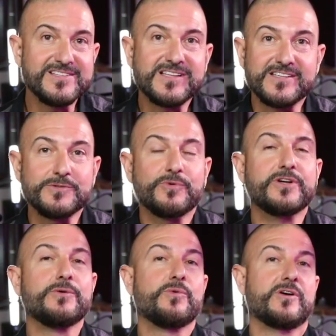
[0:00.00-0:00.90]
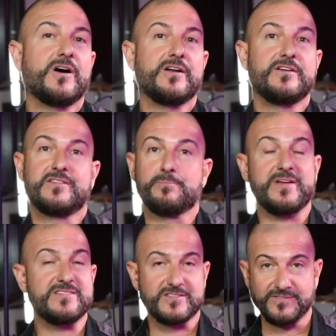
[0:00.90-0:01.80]
this lesson, we're going to work on the
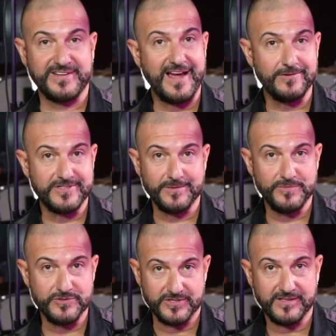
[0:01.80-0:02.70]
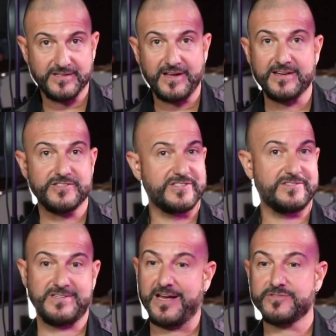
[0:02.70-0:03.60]
basics of counting music and
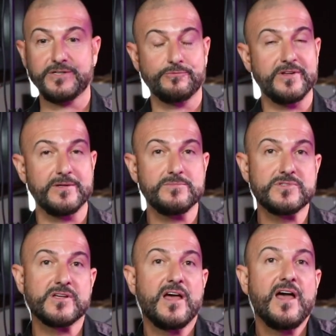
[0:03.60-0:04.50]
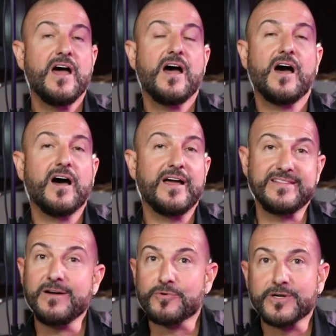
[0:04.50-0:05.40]
just counting rhythms. And
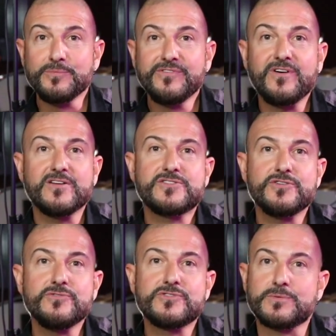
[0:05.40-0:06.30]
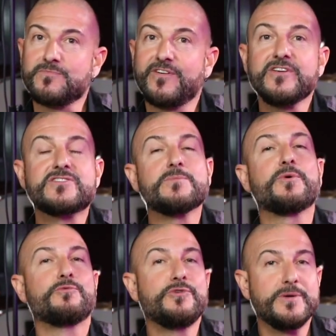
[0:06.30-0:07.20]
then we're going to move on to some very
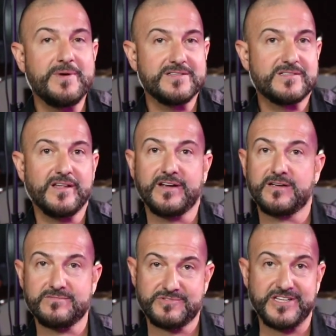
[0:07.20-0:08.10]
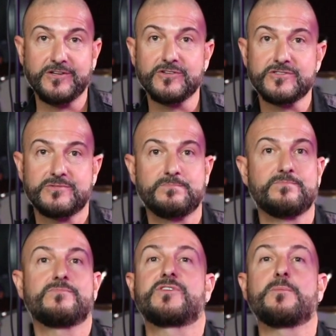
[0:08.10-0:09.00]
simple rudiments like singles,
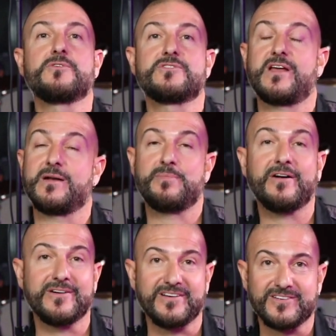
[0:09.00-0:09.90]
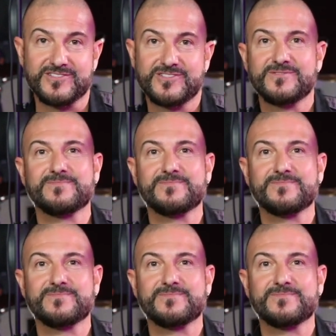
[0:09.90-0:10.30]
doubles, and paradiddles.